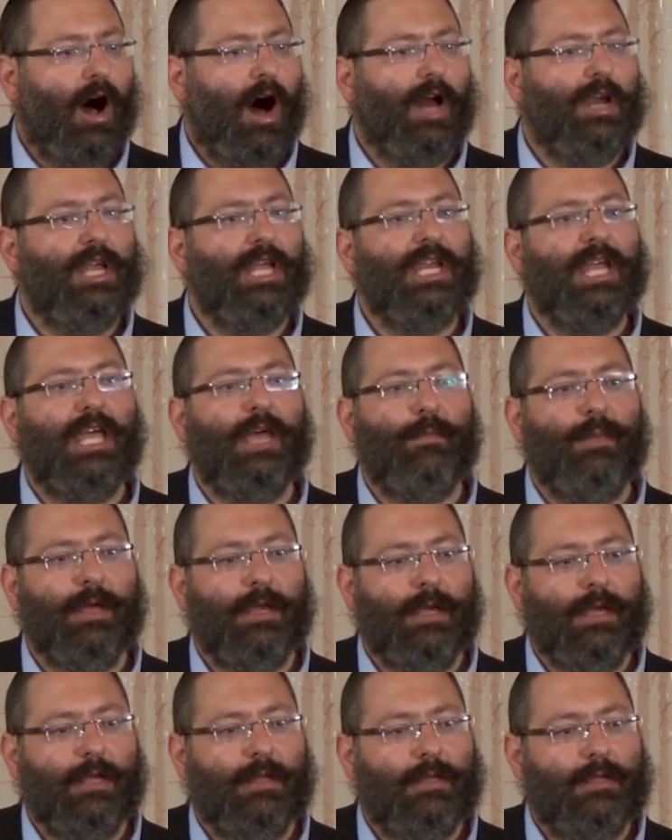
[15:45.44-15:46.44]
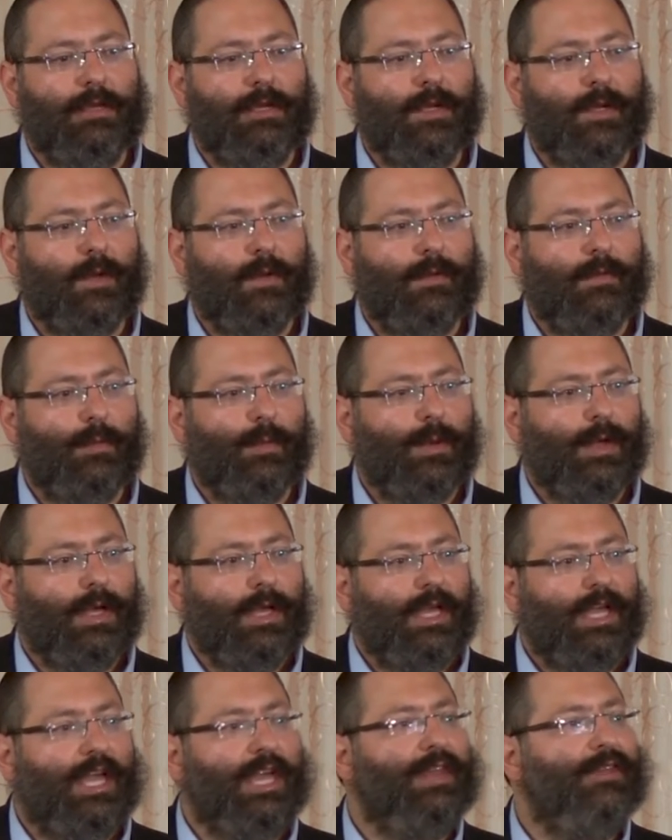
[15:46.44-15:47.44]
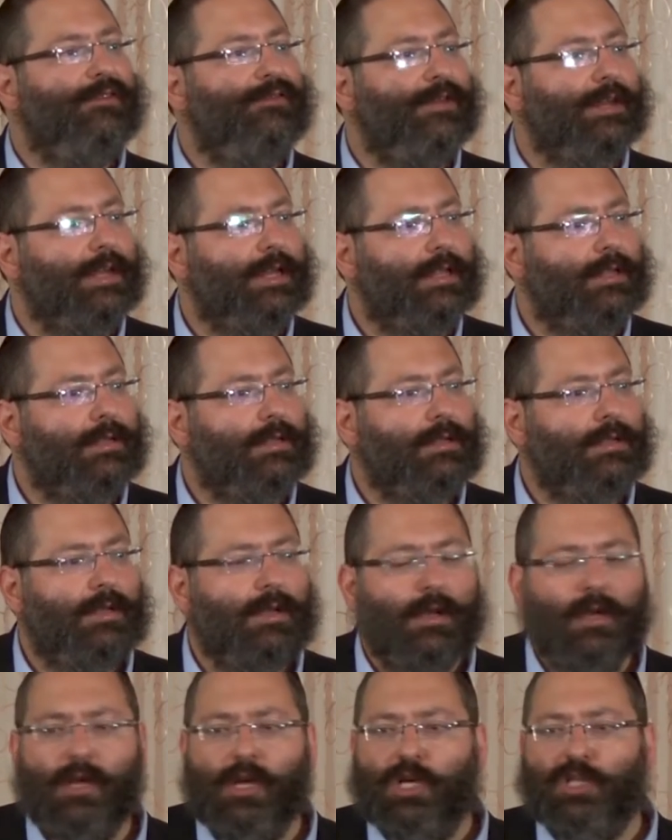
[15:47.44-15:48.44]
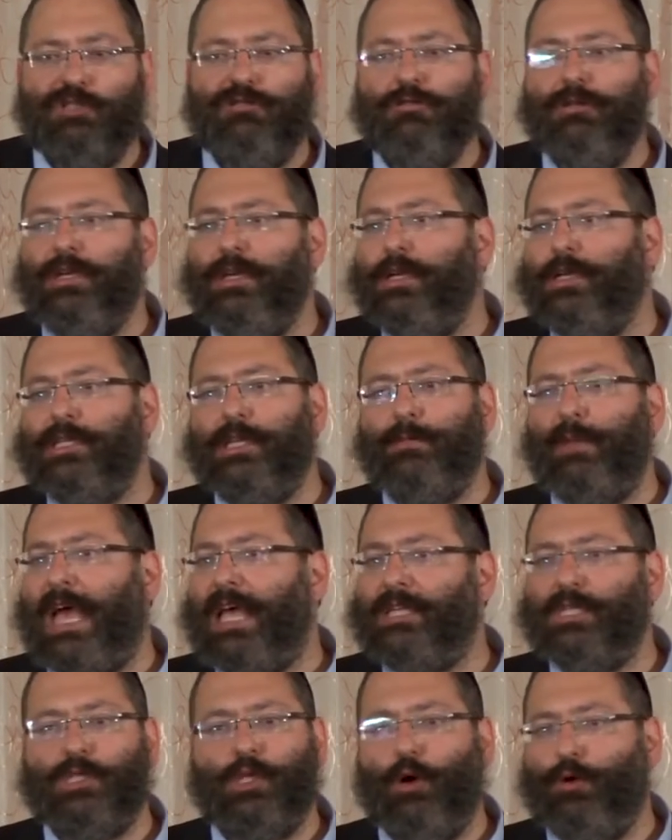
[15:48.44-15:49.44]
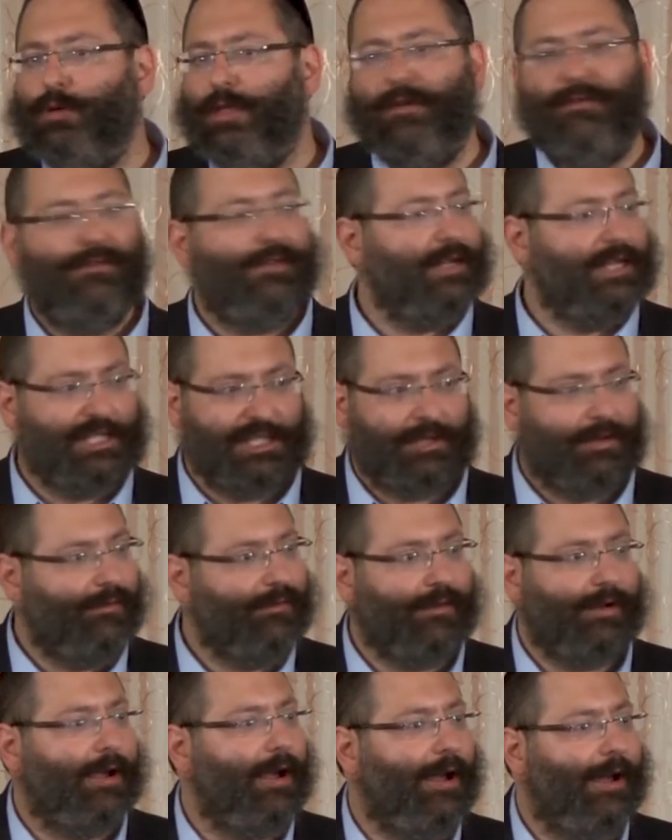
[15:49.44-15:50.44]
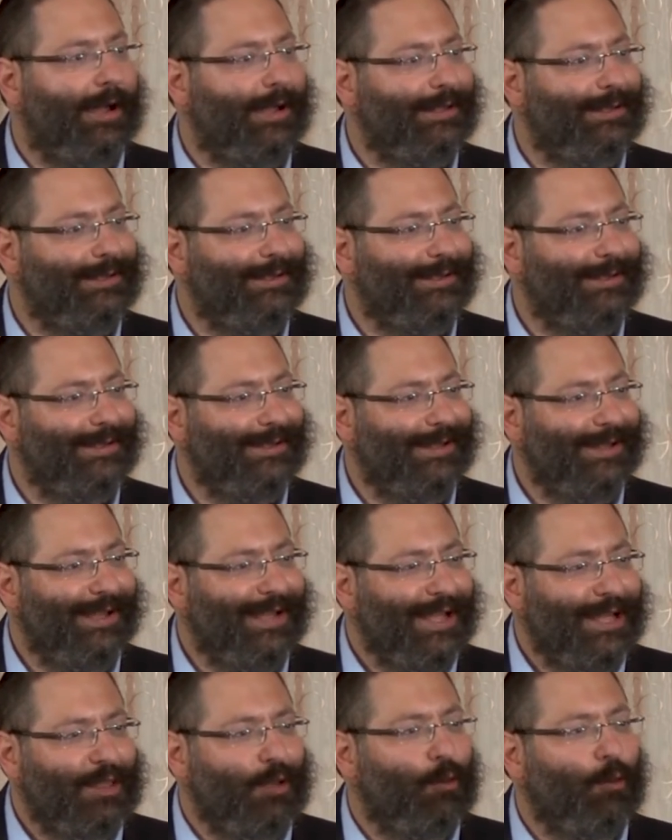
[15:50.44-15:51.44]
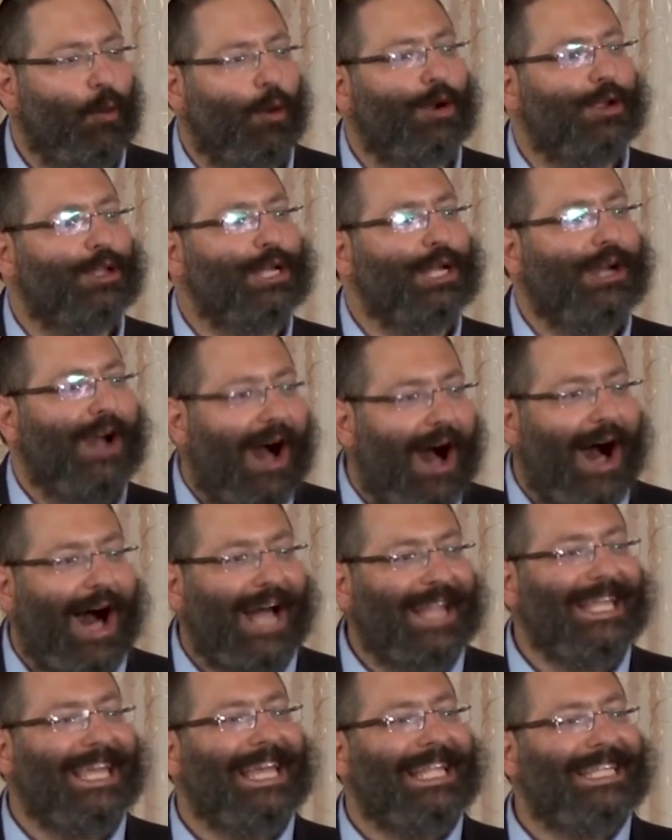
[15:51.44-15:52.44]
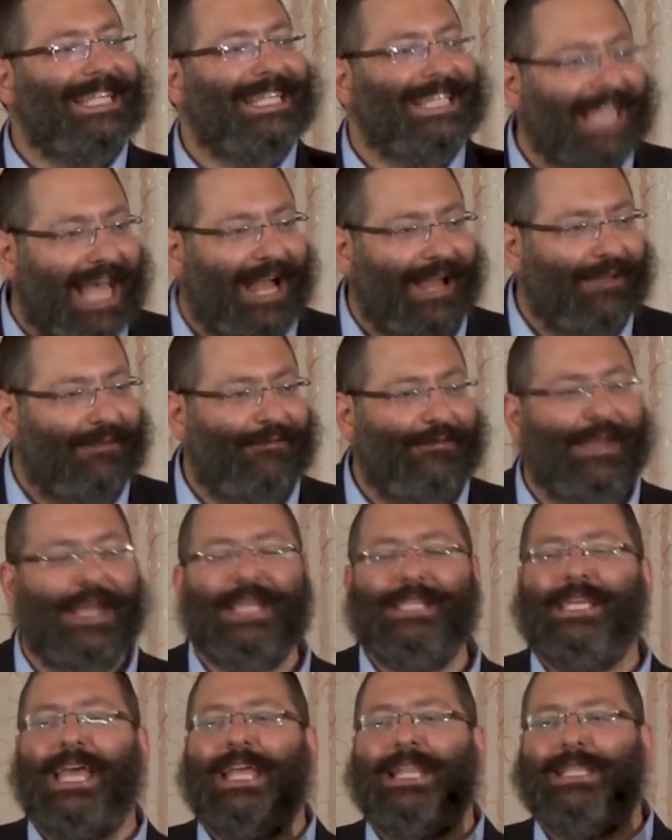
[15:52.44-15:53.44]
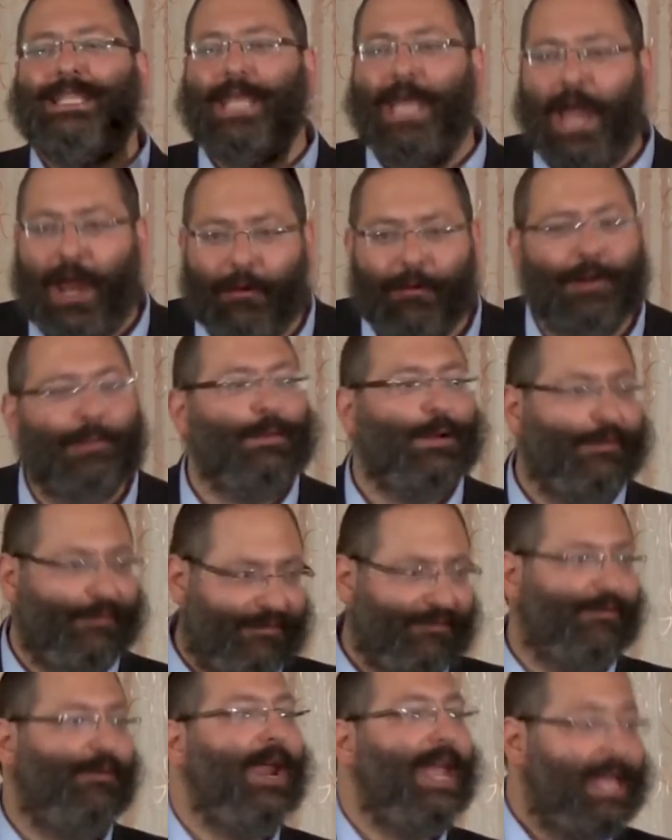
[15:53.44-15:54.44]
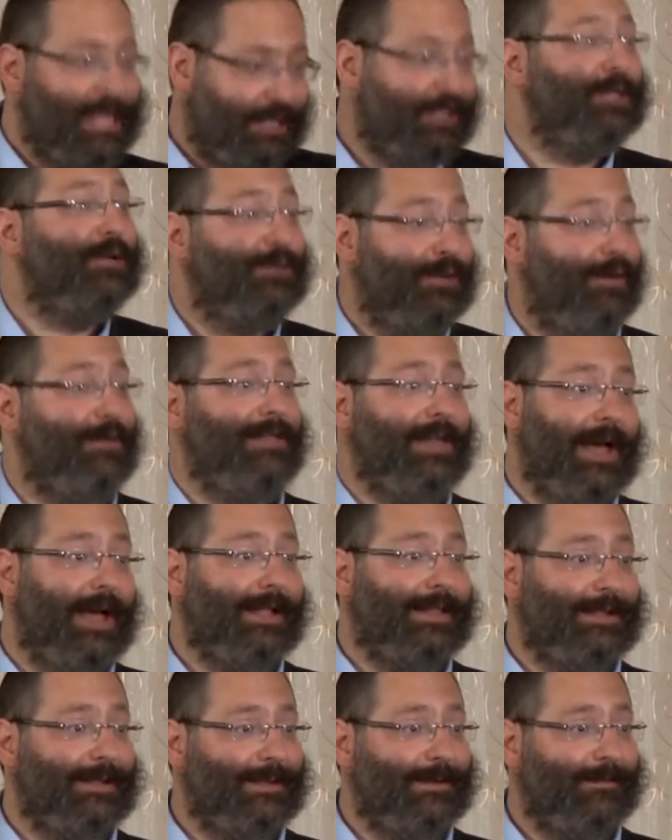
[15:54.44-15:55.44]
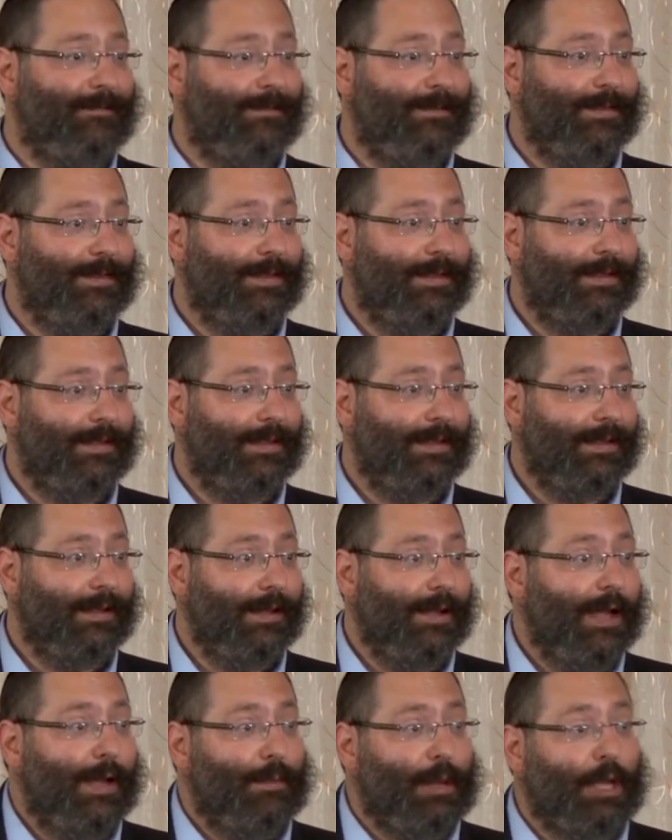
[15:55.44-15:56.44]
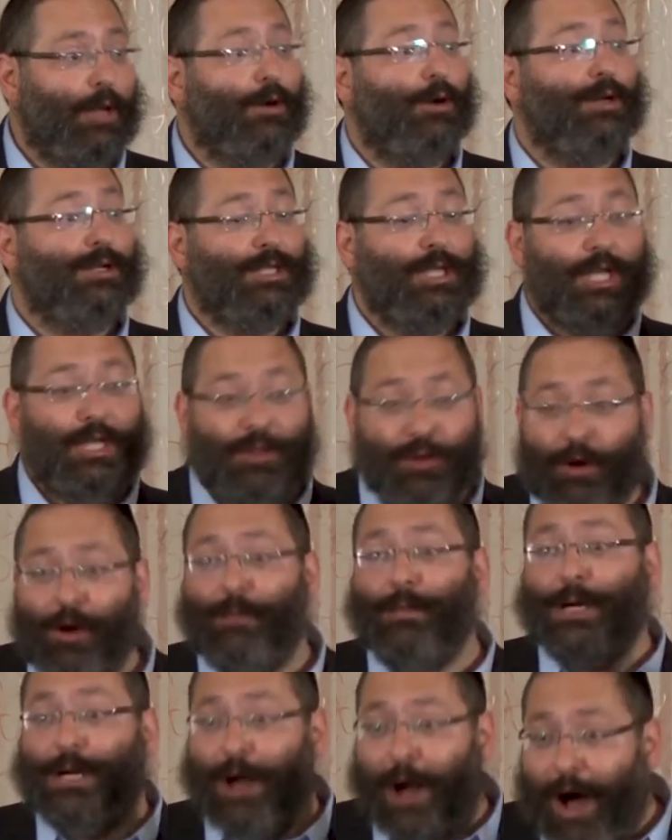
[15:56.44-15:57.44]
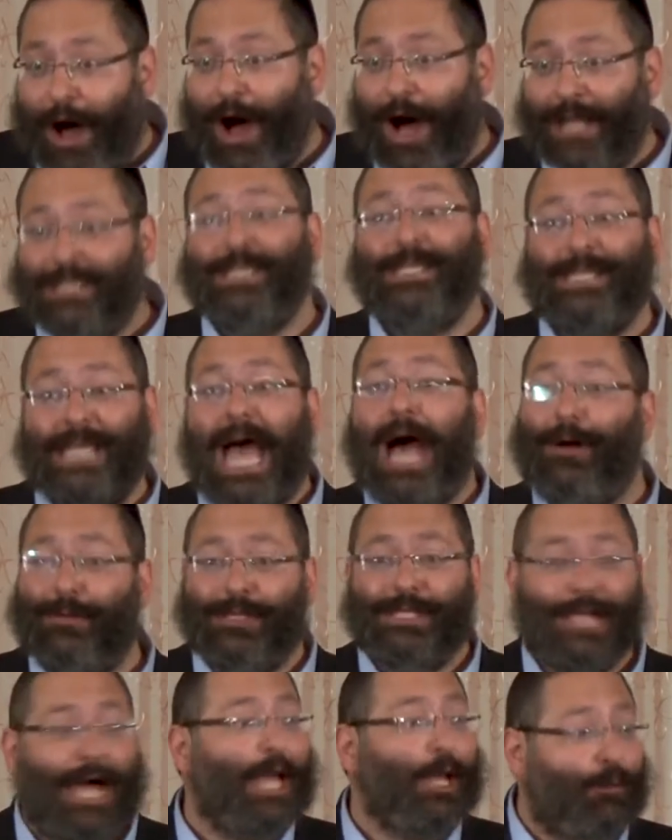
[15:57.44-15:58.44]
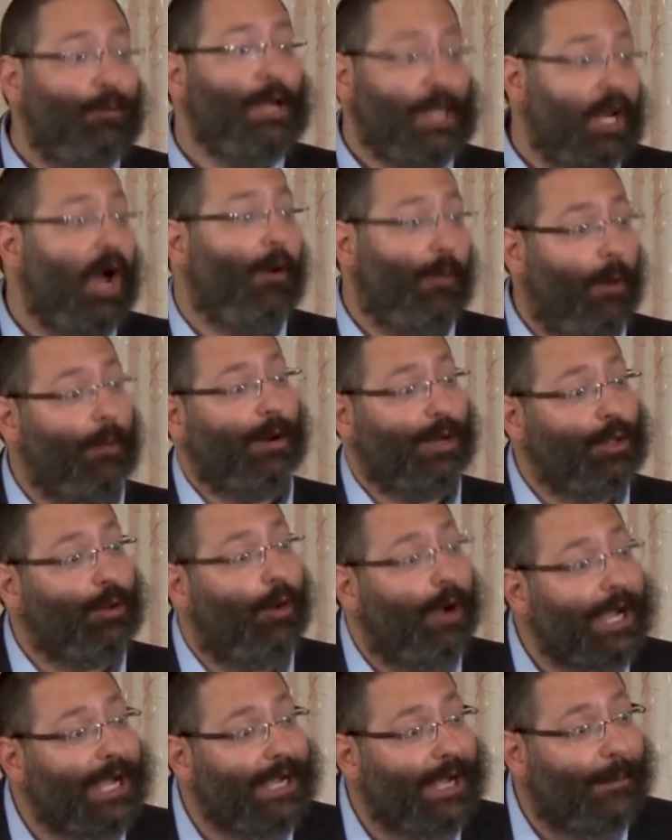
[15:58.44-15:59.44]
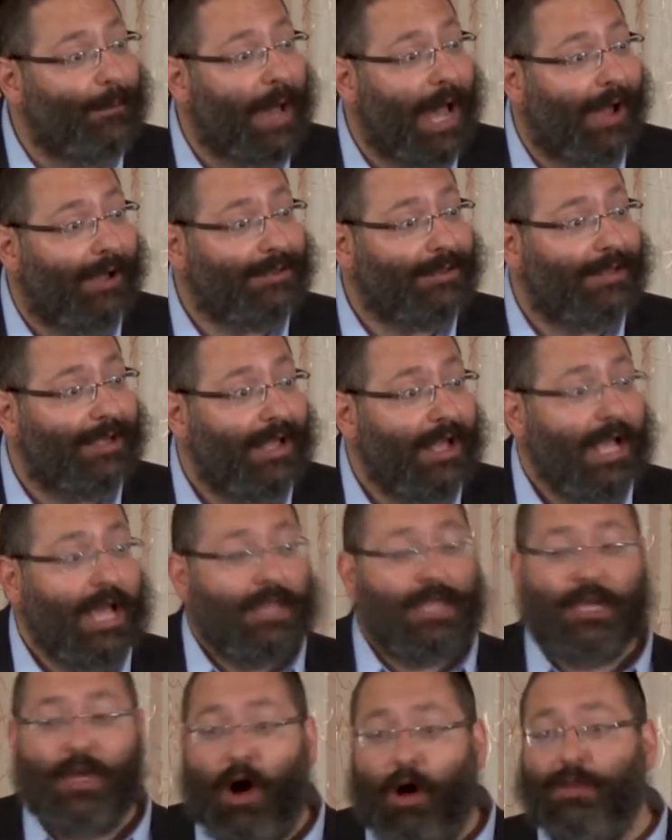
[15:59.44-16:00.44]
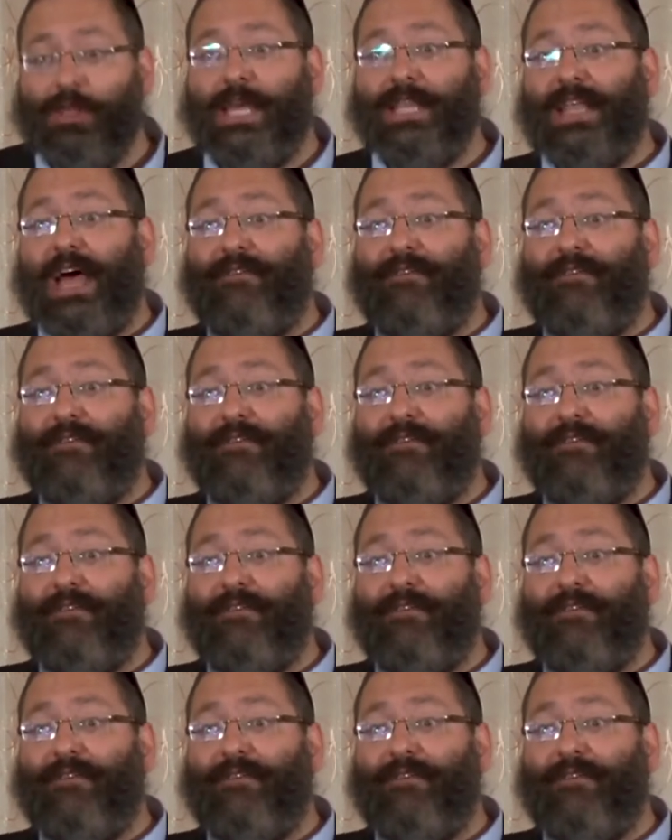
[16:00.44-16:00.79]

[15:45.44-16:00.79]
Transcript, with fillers: uninhibited, infinite. Judaism has no definition for God. The word God itself is a terrible phrase, you know that. Because the term God sounds like we know what we're talking about. The only